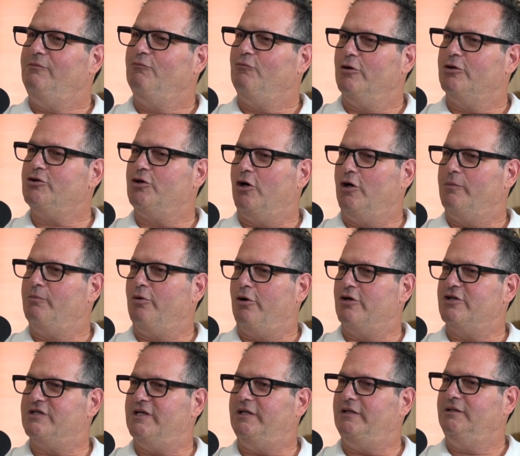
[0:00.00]
return
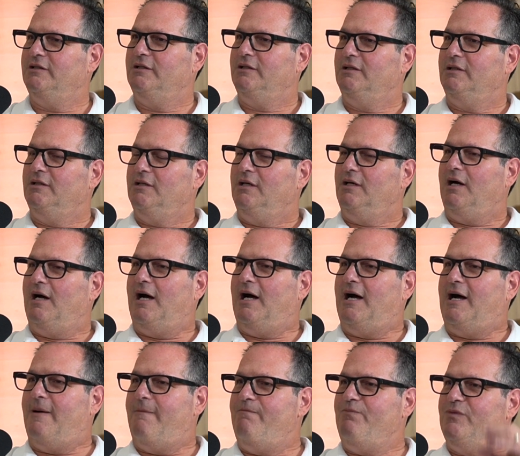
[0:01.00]
person.
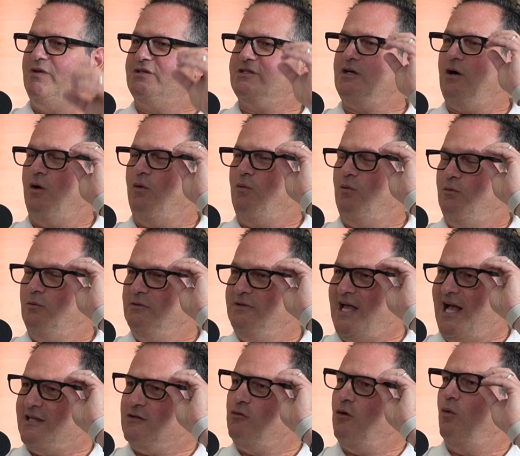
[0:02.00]
So
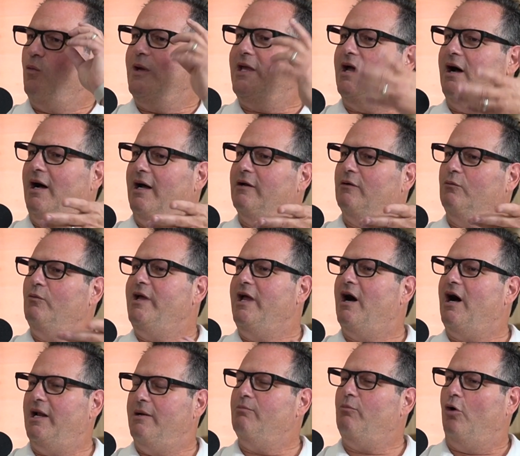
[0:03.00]
that's what we hunt. We
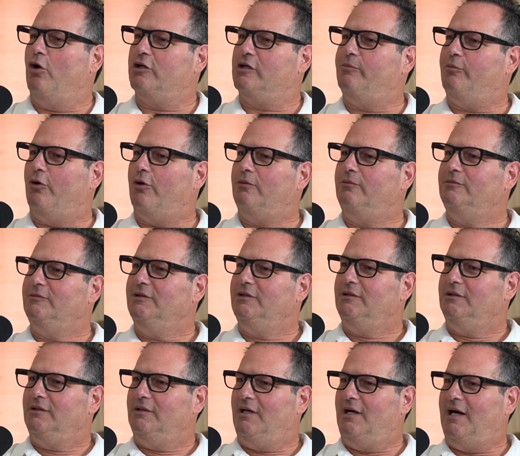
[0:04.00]
hunt multiple.
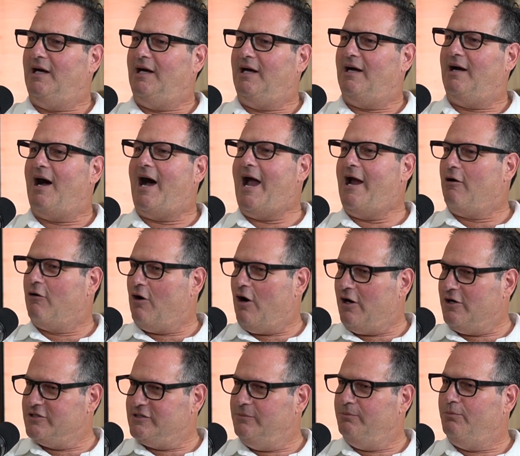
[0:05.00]

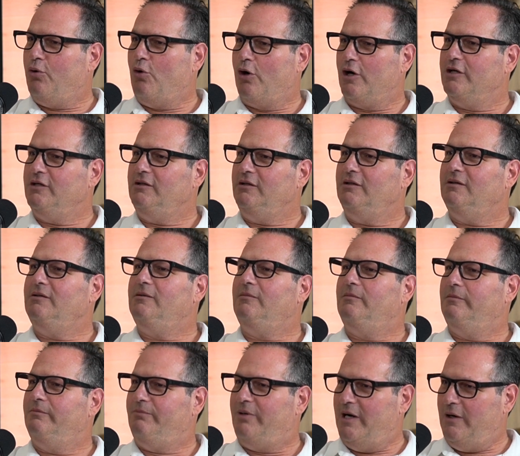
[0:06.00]
IRR is important,
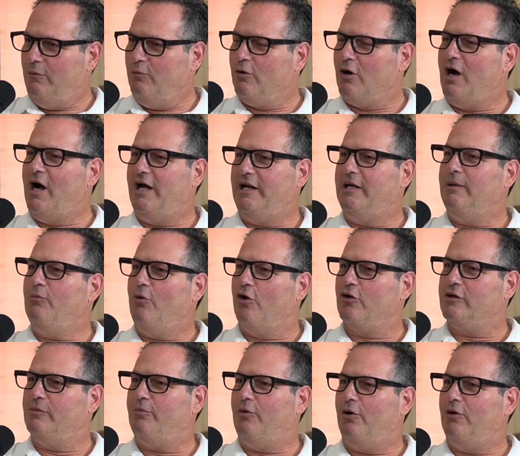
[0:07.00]
but we're hunting
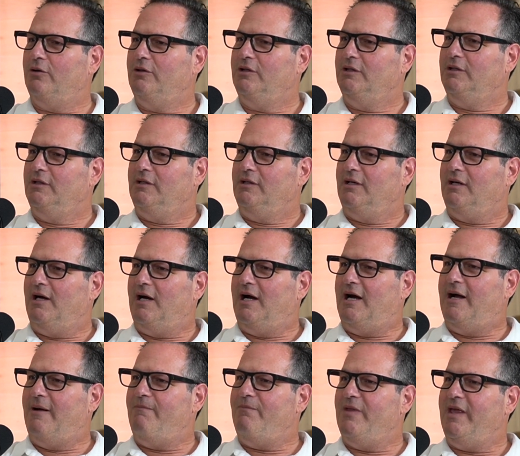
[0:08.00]
multiple.
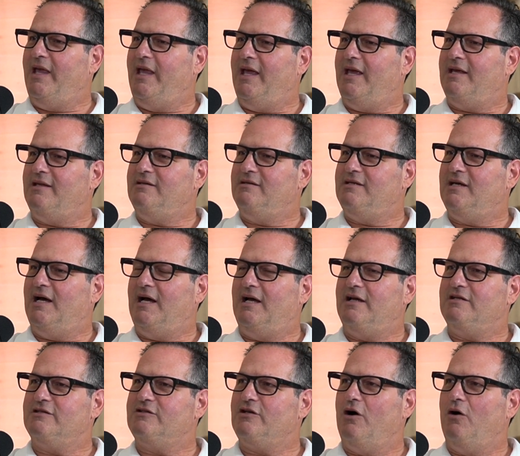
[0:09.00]
And
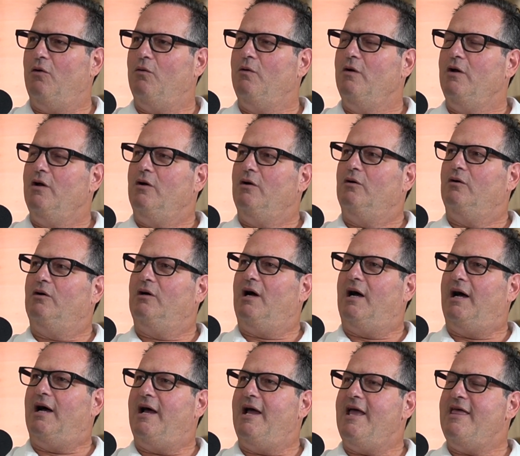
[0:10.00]

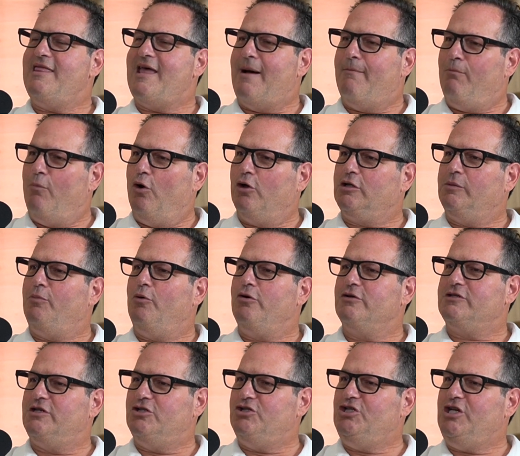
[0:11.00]
that multiple
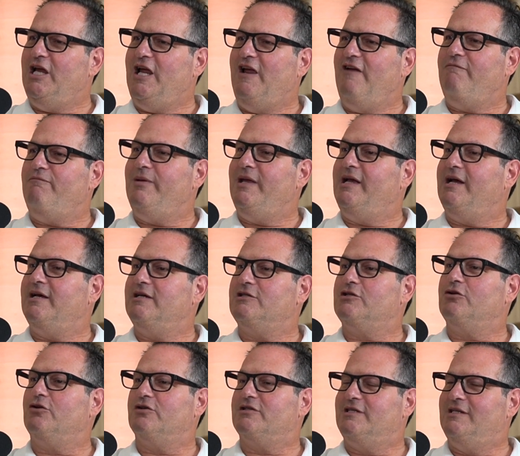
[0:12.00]
is achieved
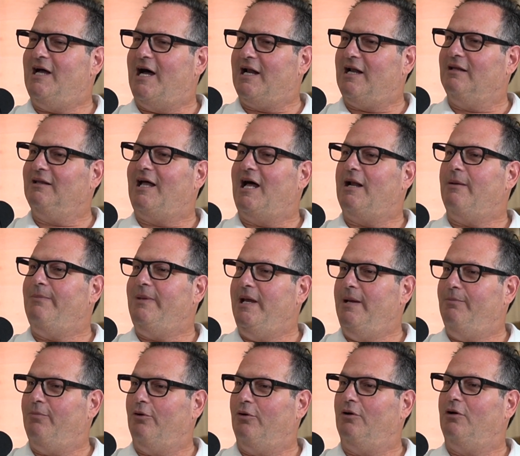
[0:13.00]
because there's not a lot of
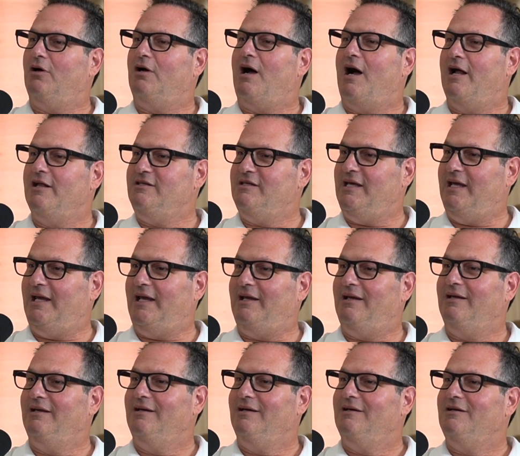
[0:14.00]
people hunting